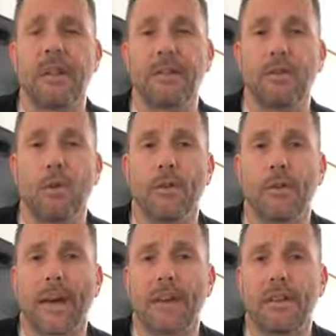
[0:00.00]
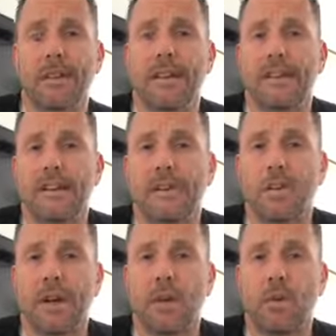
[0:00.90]
Forgive me for overreacting because I didn't
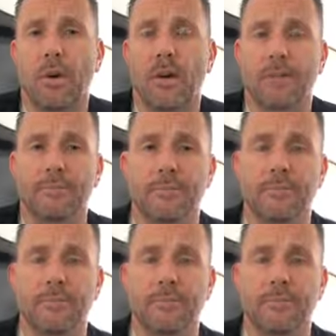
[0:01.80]
know where you were.